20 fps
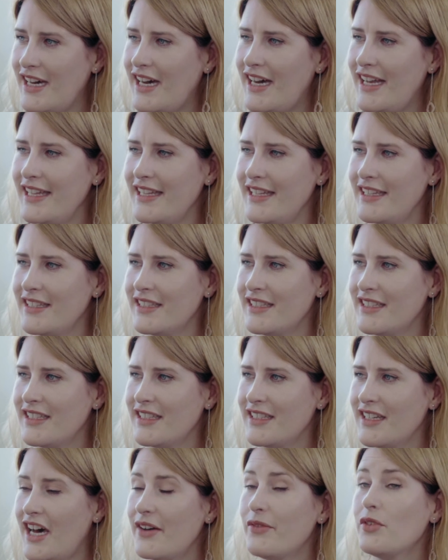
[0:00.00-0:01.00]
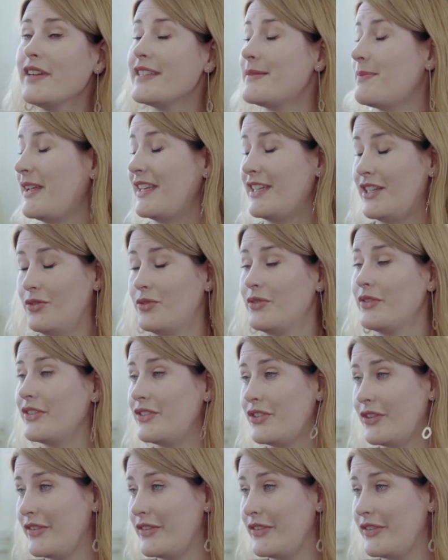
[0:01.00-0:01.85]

I've always been an organ